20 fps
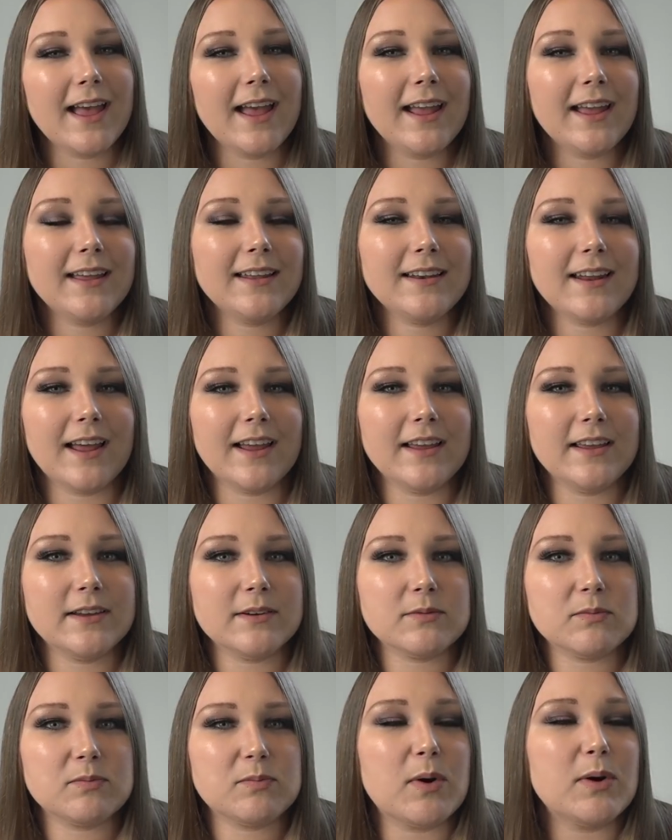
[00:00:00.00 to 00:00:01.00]
and
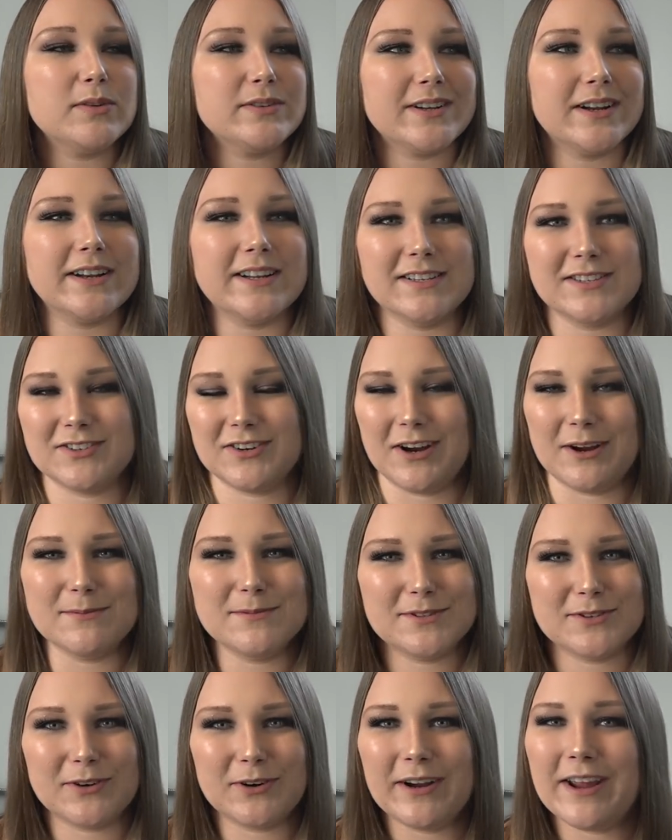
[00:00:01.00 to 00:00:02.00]
I post on
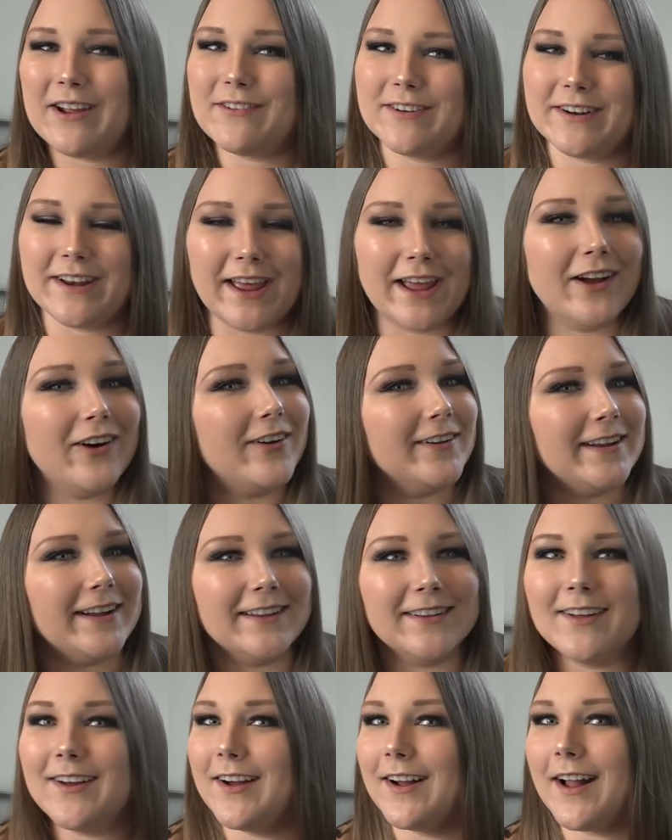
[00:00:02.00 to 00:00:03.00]
Instagram story every day, all
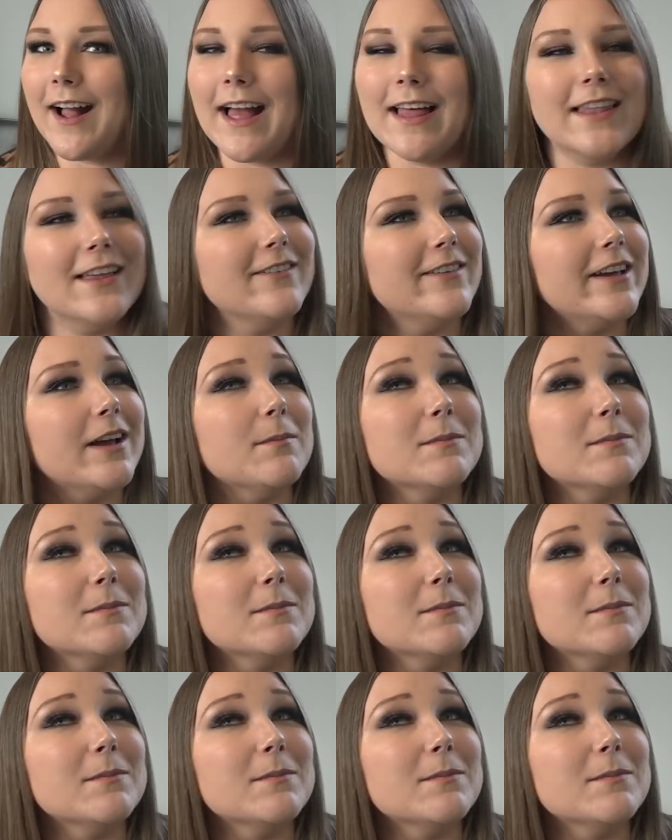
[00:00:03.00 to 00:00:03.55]
day long. I love it.